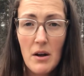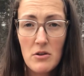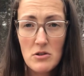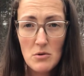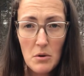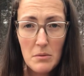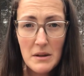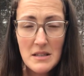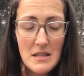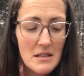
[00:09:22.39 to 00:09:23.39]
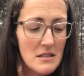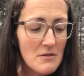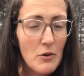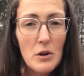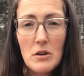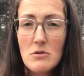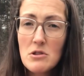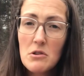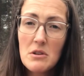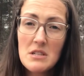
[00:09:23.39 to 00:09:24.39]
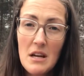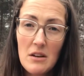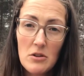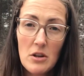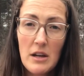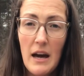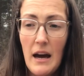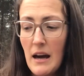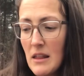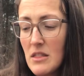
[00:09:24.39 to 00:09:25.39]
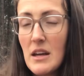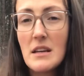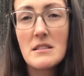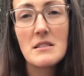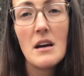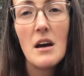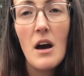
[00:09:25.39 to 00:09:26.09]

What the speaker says: other soil mixes for you so you can take a look at things